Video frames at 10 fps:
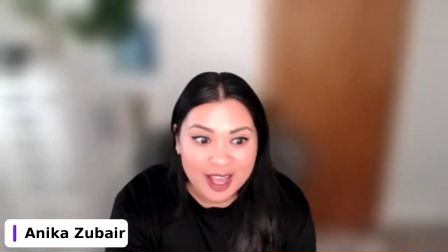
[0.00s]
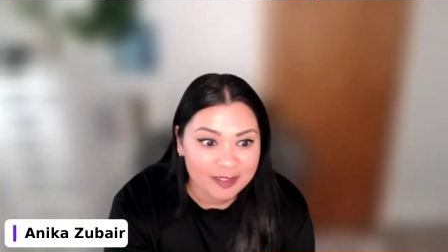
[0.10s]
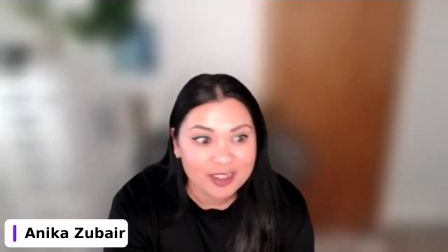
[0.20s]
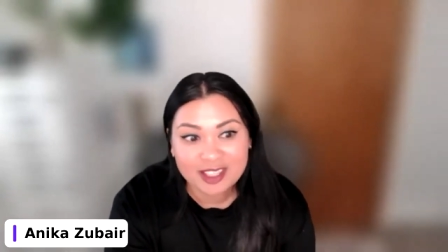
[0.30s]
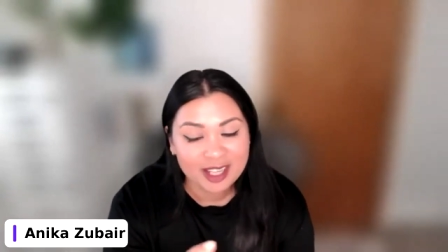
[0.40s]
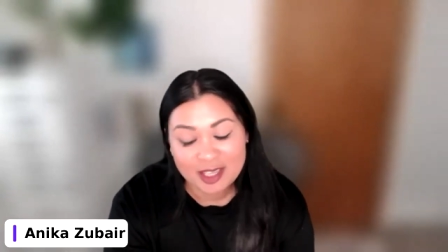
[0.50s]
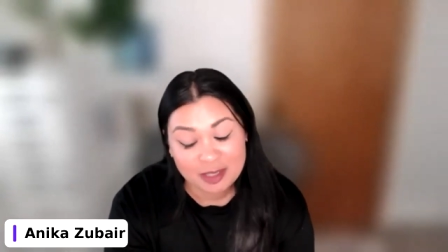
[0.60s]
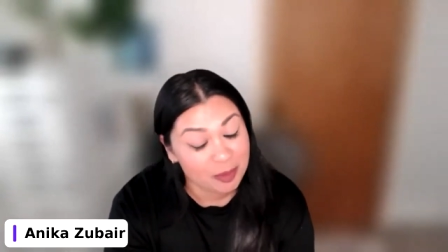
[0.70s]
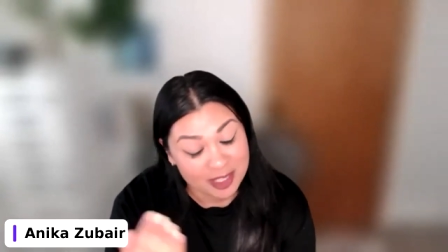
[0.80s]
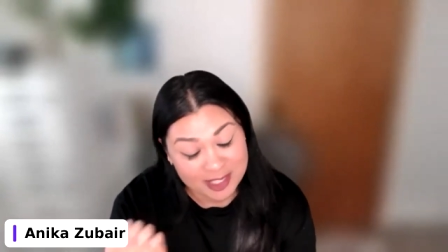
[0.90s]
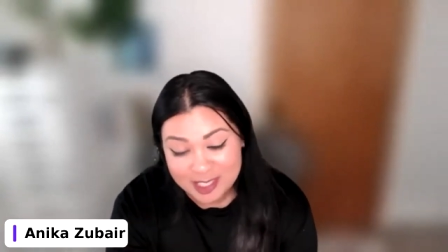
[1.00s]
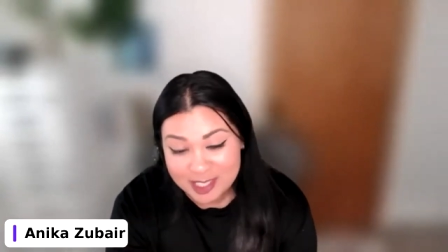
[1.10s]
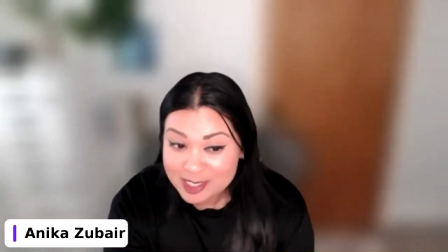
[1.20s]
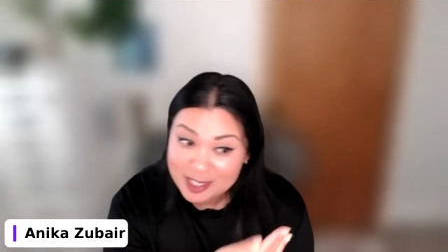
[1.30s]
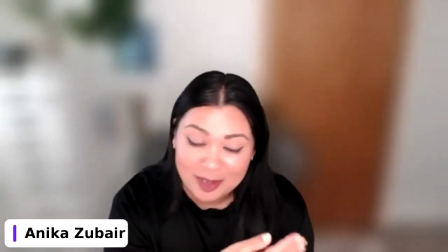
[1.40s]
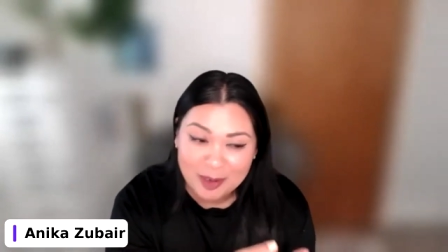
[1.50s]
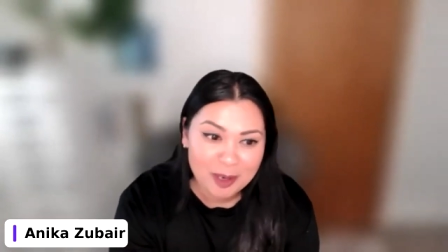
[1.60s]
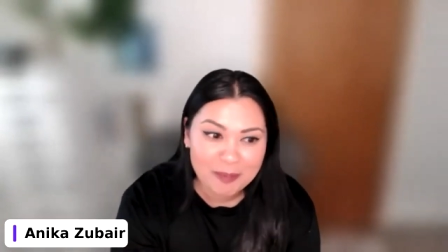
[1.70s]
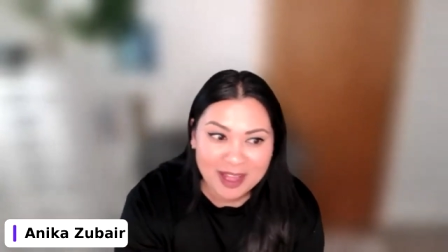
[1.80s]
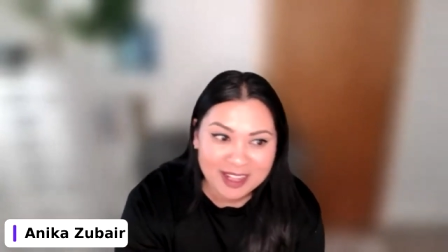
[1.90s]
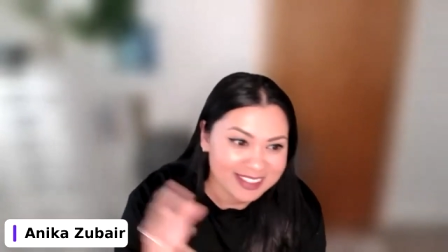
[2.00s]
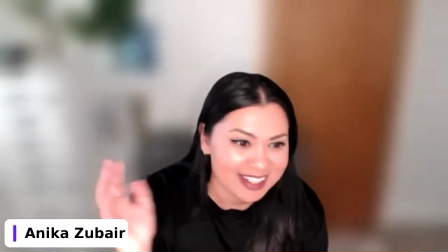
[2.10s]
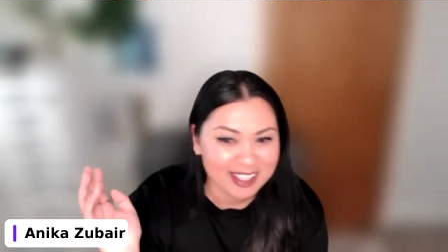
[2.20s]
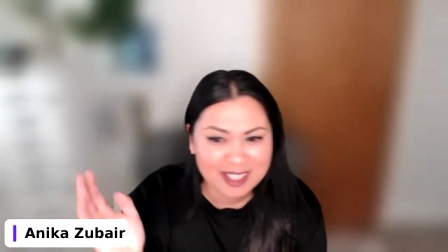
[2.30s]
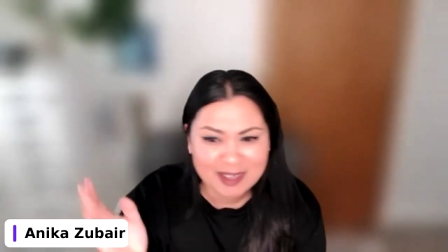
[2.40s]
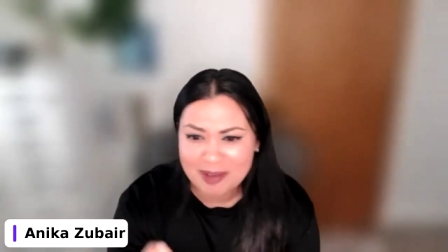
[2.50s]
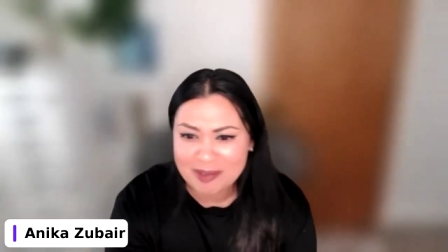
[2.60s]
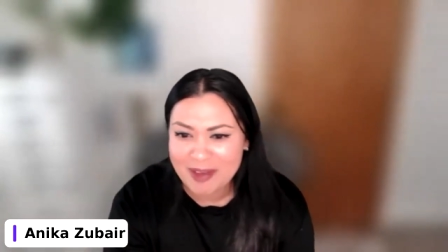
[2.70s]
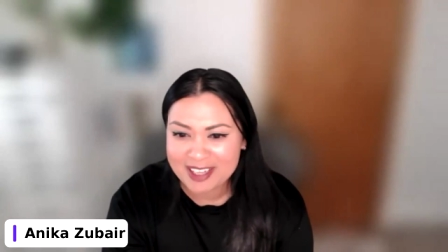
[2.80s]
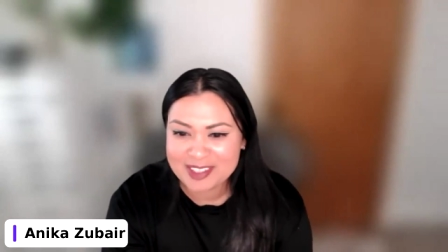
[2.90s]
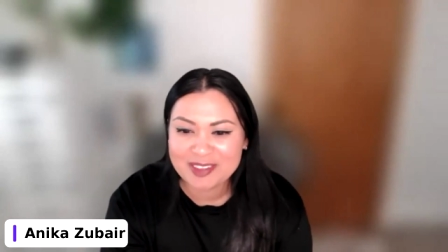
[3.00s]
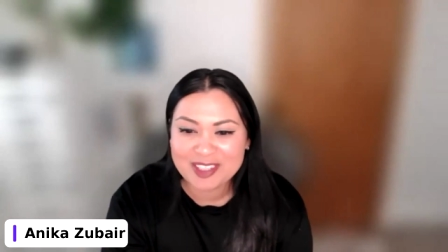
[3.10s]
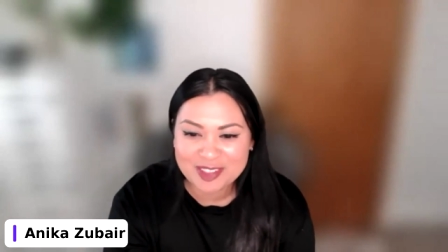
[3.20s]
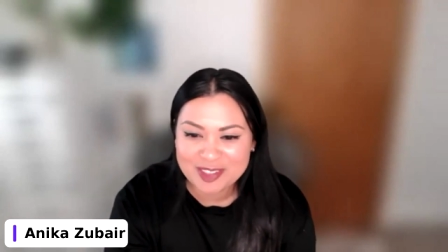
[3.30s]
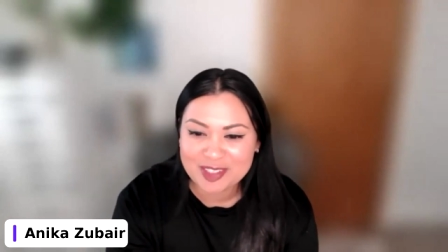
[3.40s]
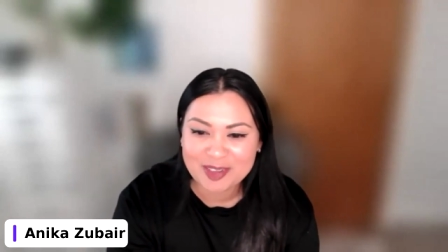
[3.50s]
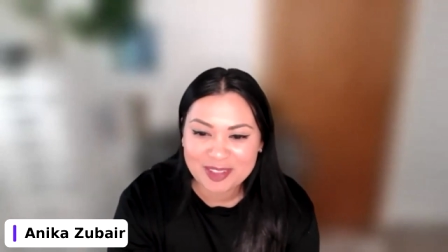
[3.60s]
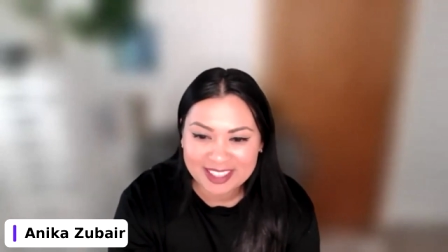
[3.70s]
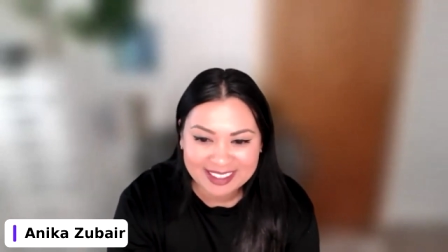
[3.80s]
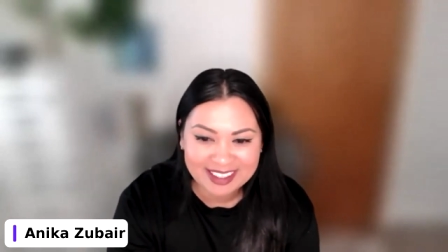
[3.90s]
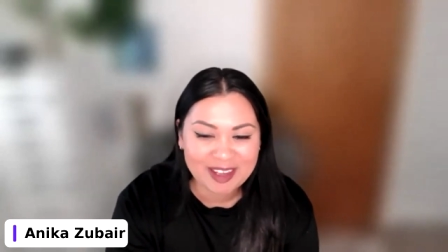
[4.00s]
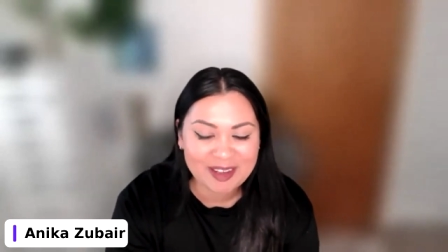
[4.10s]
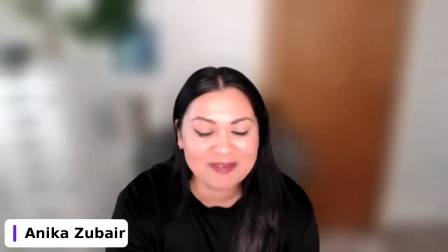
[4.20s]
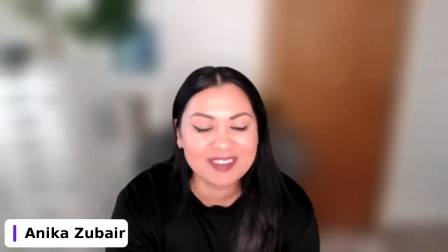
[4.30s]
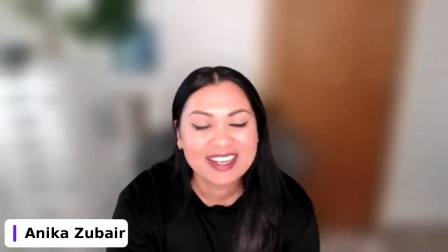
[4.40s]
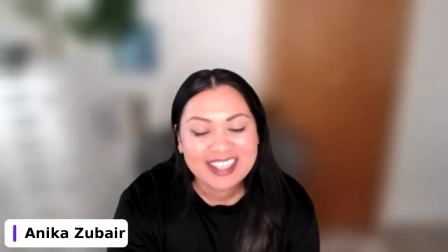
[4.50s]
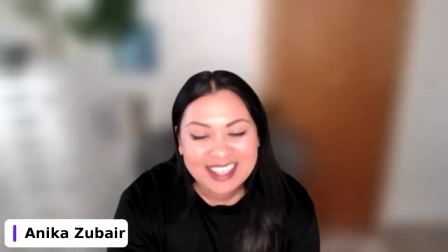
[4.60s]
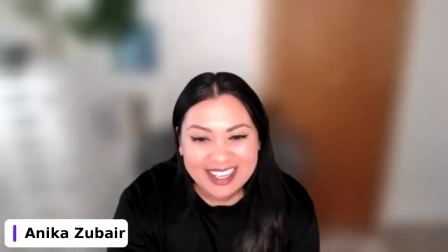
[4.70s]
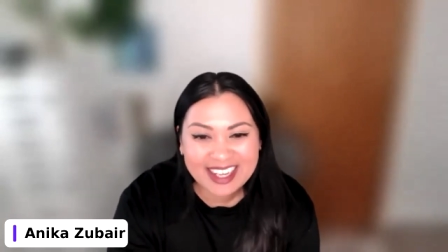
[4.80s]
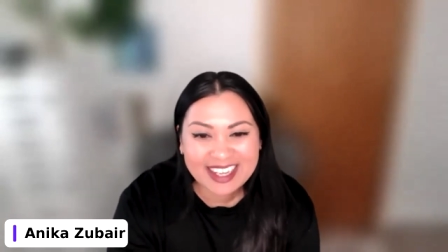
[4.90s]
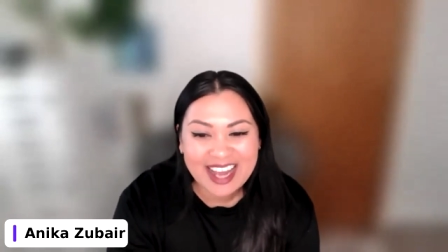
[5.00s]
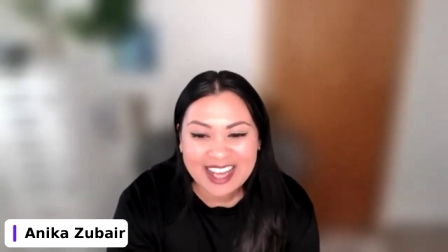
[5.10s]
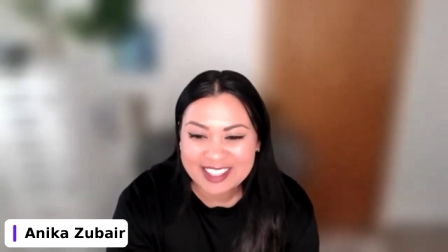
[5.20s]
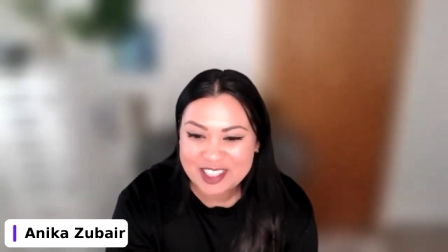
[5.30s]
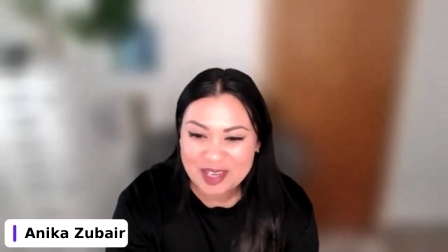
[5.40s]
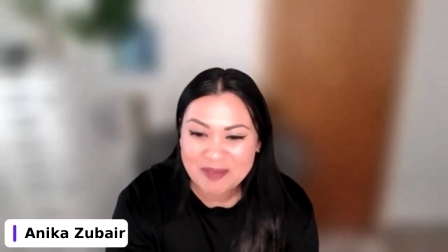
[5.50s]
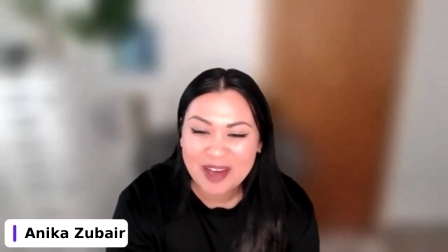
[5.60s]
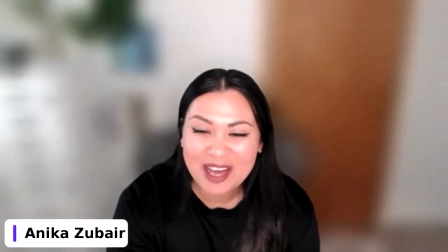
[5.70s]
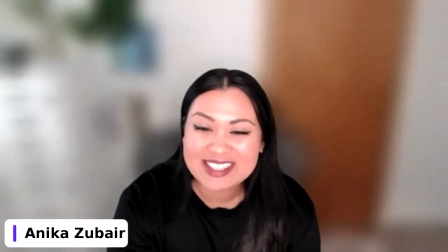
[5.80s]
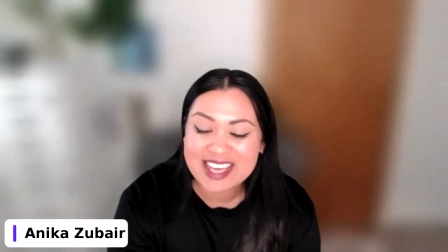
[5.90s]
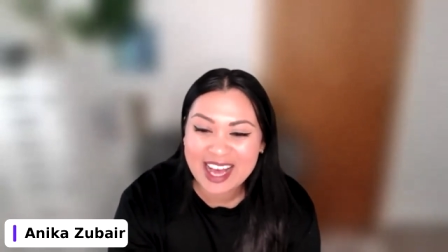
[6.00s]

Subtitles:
the customer wants a tuxedo or a belt. I keep coming back to Rachel's clothing analogy, but